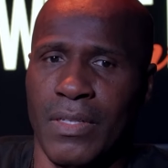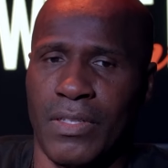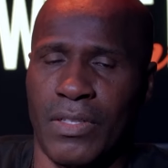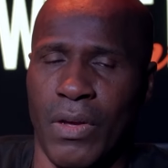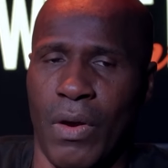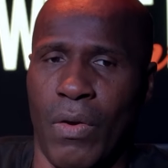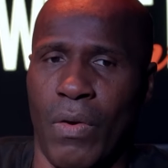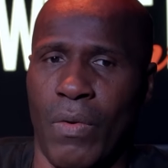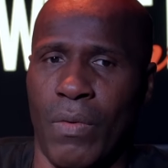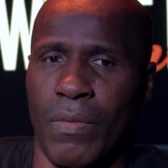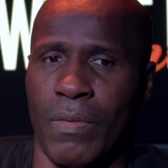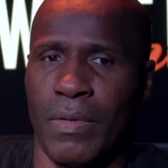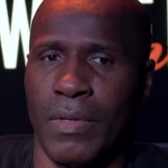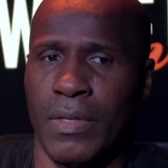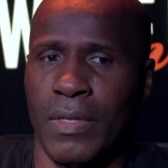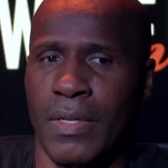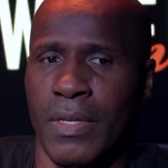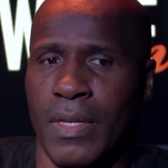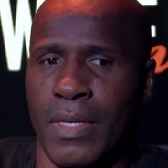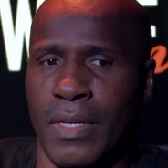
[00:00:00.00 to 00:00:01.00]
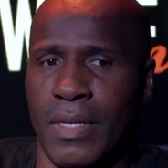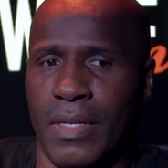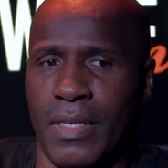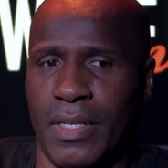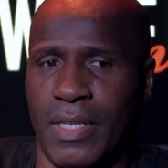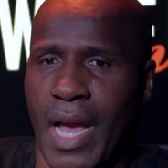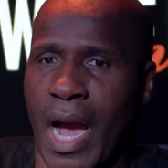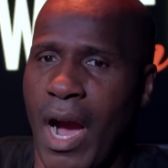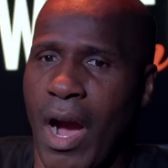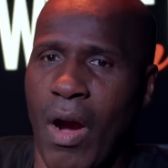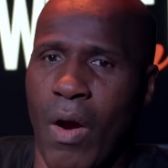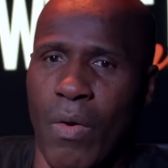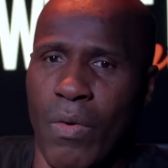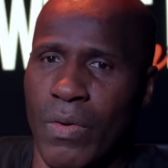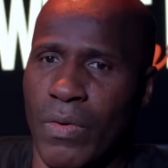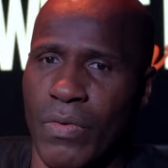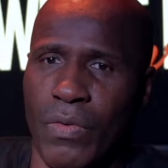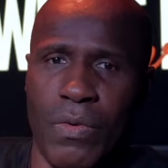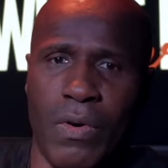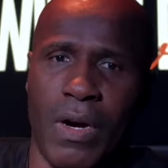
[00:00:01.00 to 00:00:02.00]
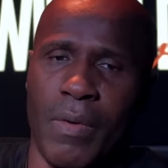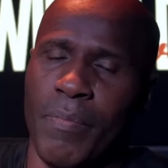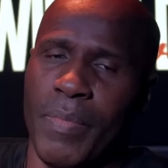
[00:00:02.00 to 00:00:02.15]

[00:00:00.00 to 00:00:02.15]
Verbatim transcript: So y'all grew